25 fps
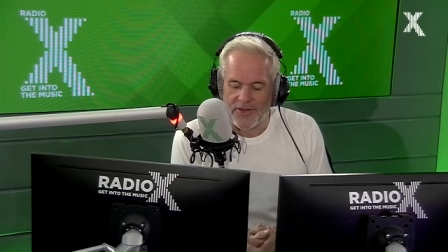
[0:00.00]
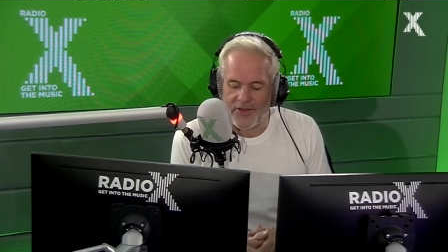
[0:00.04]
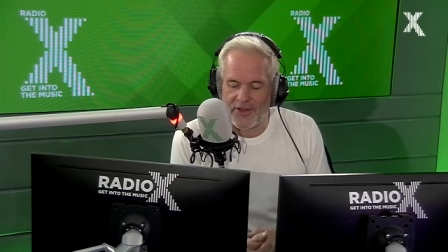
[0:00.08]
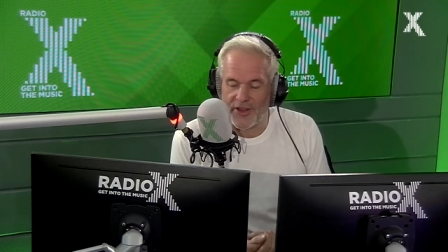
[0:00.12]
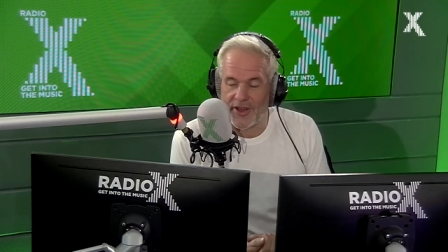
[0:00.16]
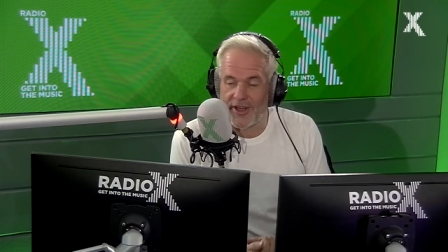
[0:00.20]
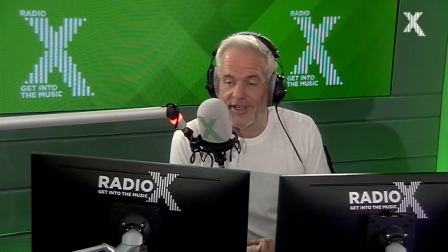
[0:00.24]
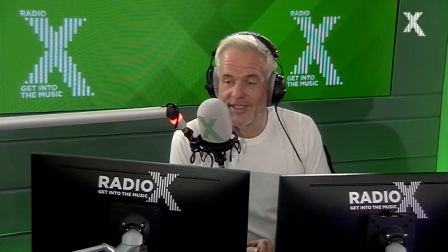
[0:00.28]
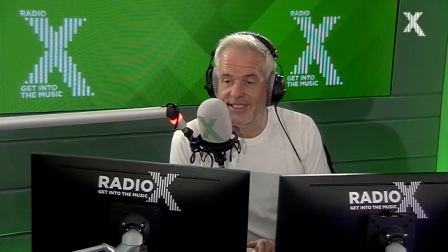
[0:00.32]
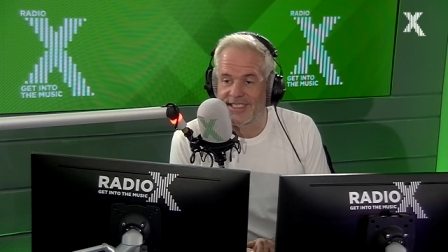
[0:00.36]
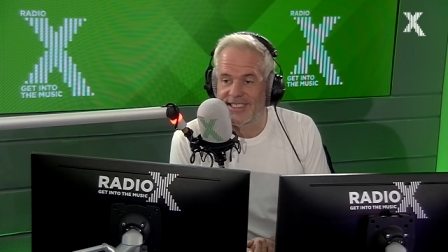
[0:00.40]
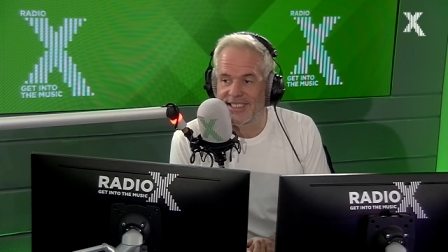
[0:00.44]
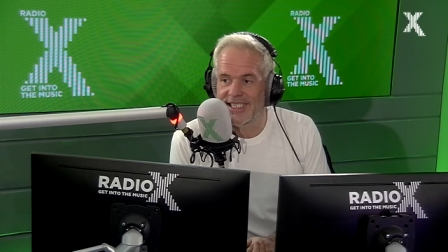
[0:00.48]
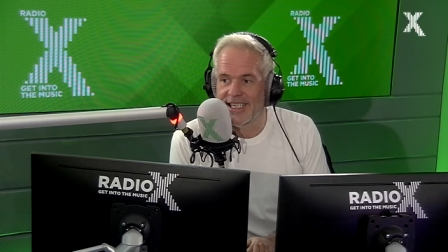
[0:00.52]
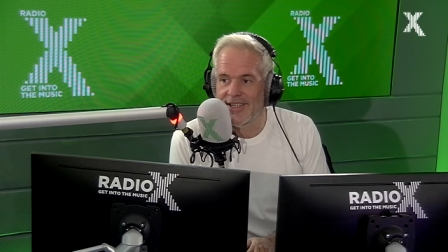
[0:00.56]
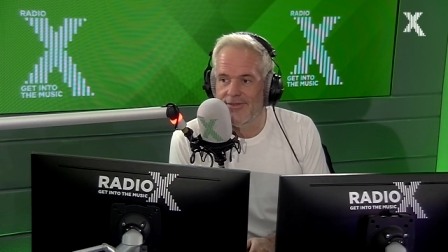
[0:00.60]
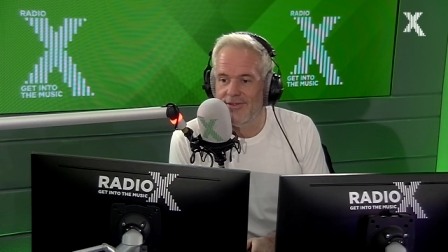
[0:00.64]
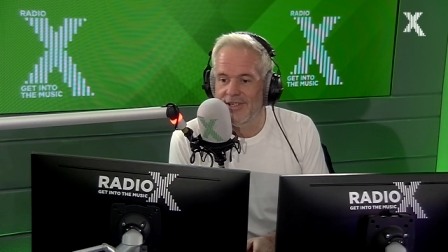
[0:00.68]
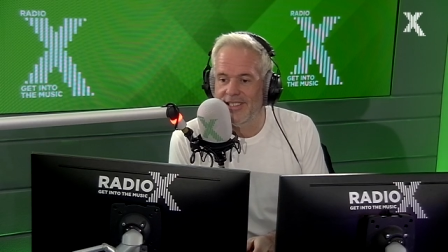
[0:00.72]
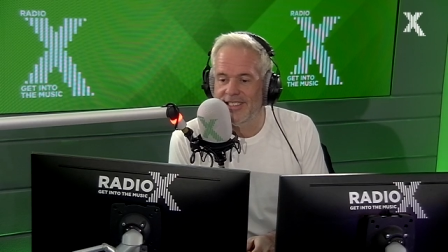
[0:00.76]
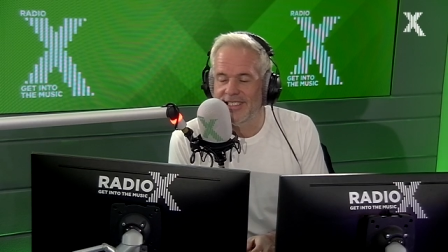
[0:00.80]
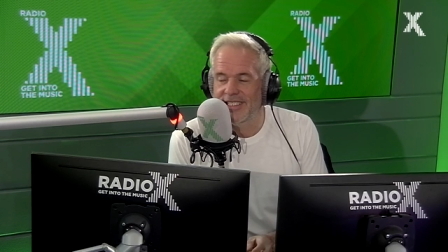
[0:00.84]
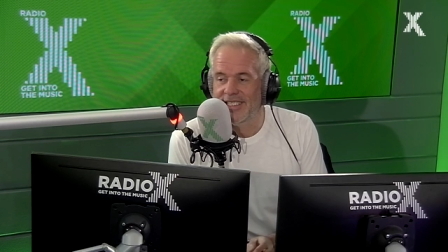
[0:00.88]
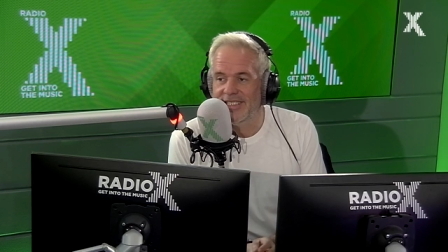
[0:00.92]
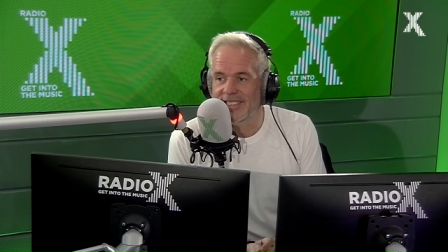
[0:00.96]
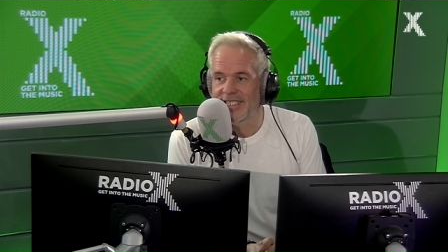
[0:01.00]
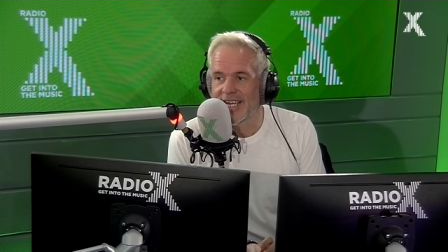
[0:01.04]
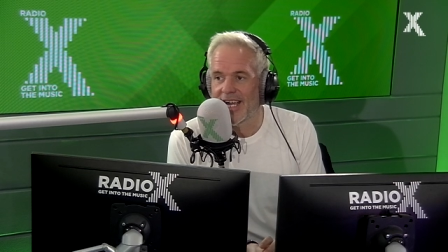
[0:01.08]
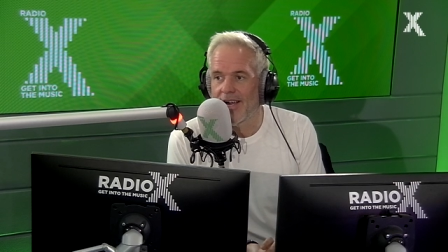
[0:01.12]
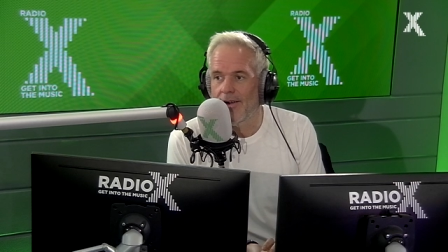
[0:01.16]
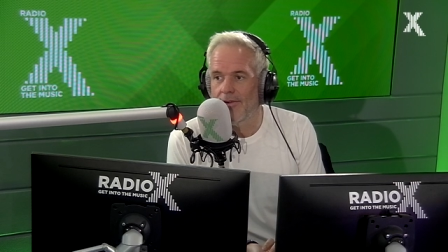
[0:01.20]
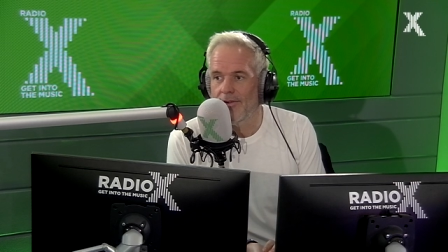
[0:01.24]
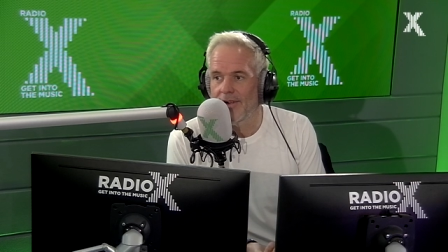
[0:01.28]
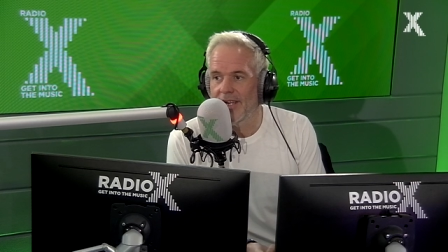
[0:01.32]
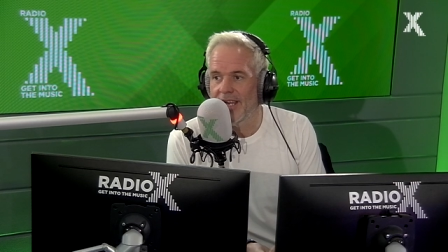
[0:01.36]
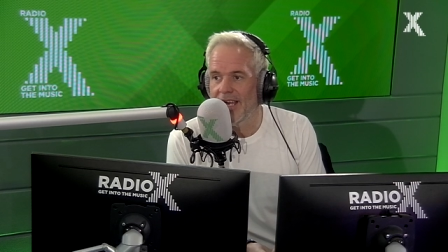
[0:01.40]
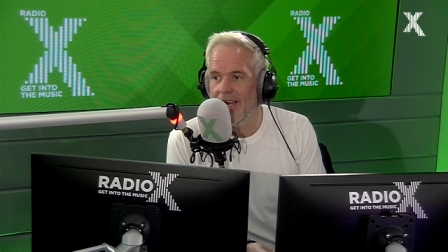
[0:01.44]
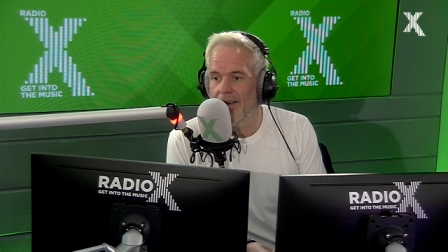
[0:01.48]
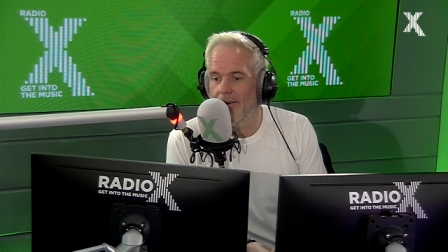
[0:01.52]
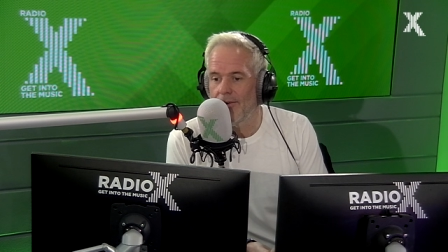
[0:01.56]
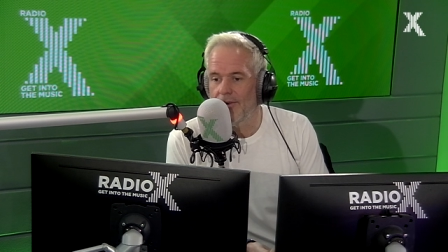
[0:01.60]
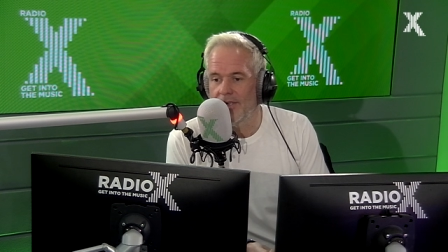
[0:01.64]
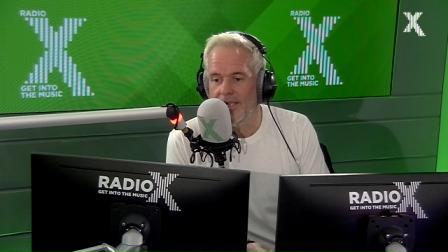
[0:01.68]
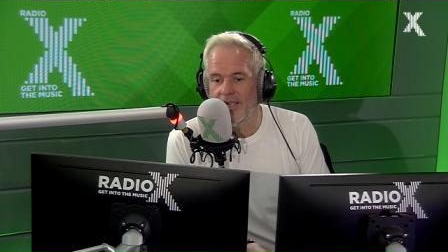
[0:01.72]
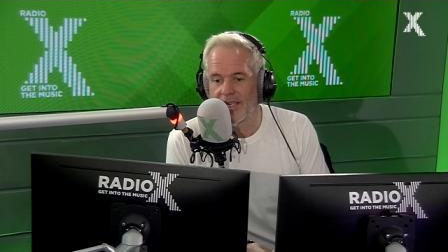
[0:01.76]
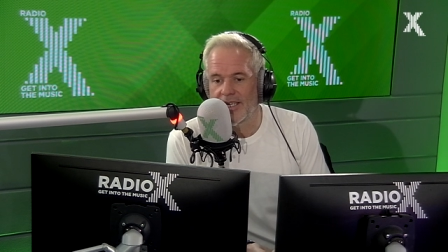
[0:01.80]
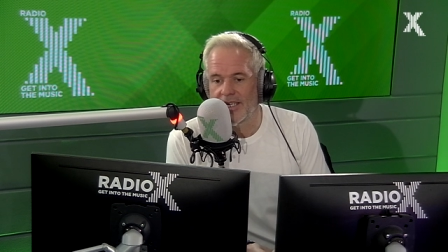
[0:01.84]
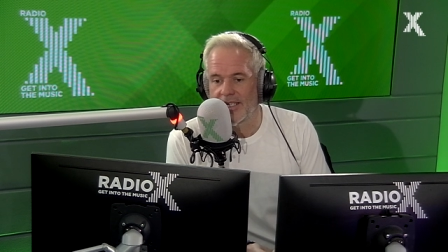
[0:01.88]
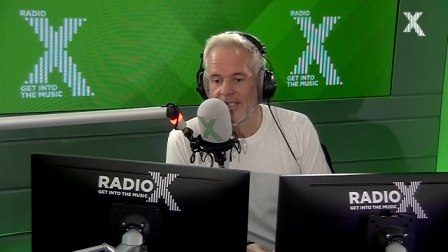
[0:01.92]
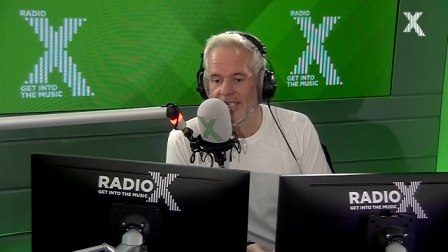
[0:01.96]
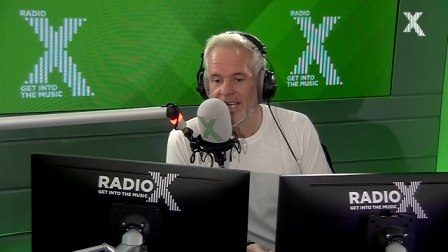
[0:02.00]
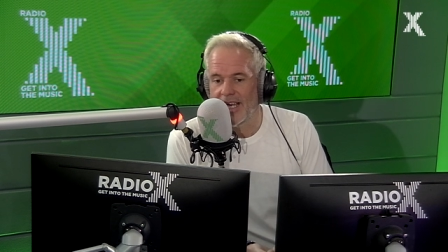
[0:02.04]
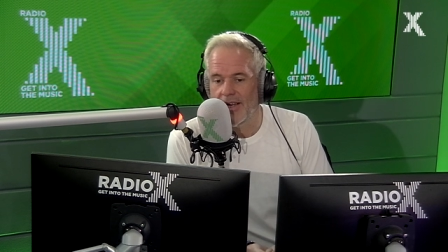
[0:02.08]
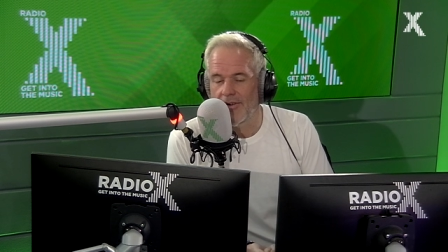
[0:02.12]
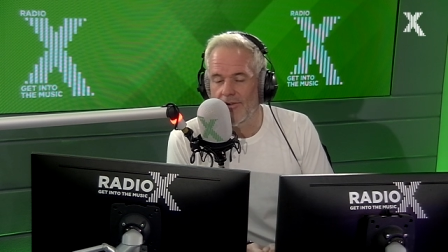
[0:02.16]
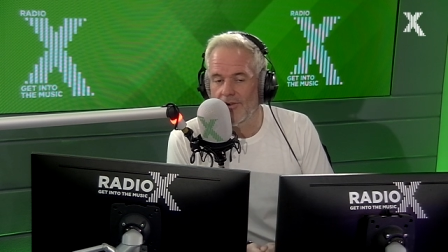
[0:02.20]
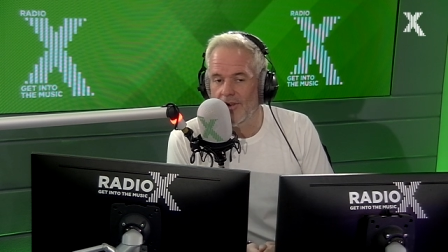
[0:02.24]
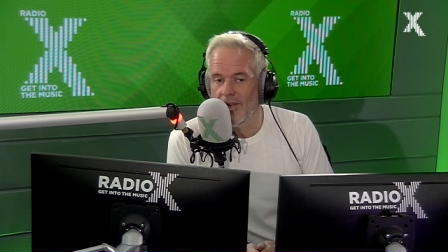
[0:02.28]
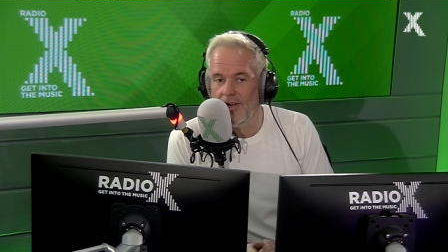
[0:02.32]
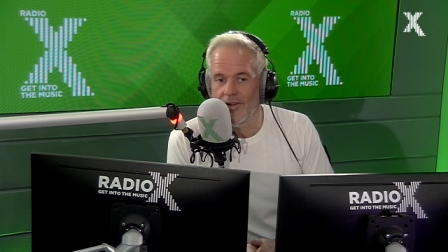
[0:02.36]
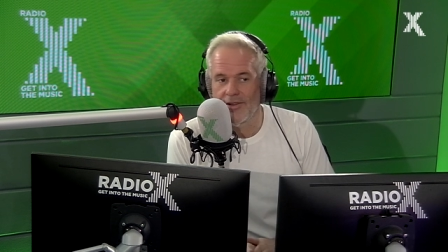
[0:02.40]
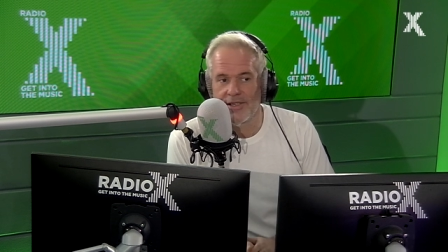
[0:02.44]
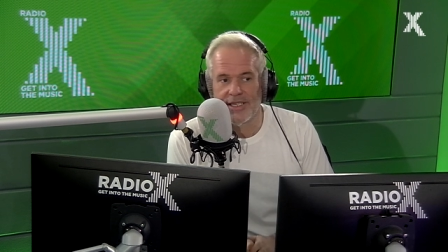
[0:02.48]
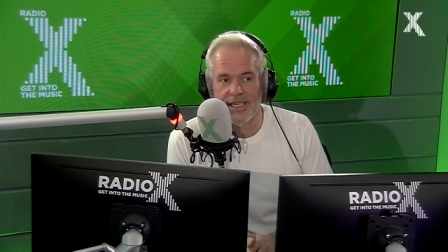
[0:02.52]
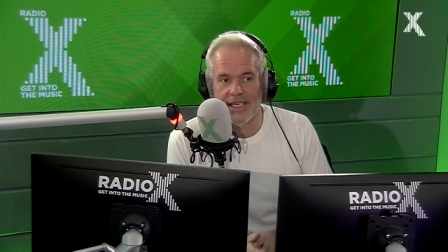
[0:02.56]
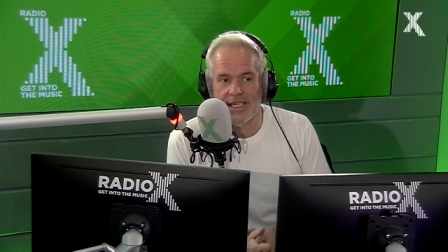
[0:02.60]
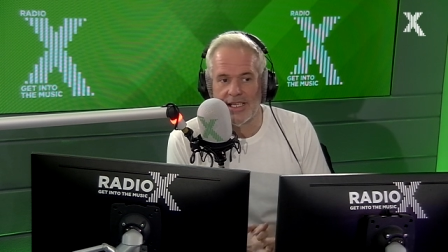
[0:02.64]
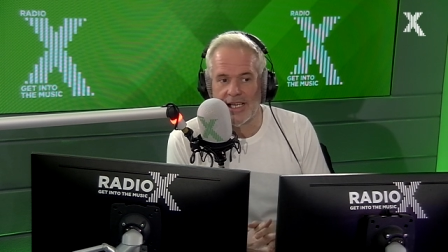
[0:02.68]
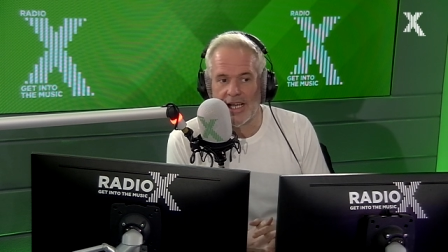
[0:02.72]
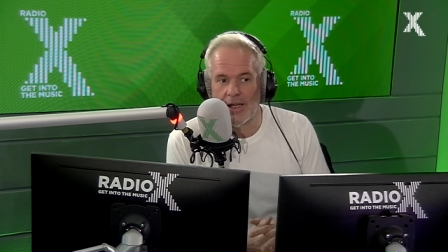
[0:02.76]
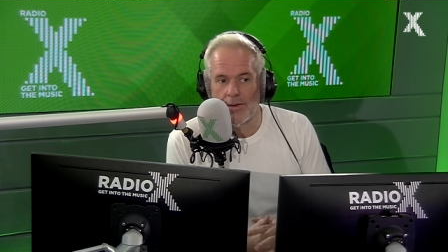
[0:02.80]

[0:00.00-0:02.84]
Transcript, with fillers: Third series is out now. You can download it.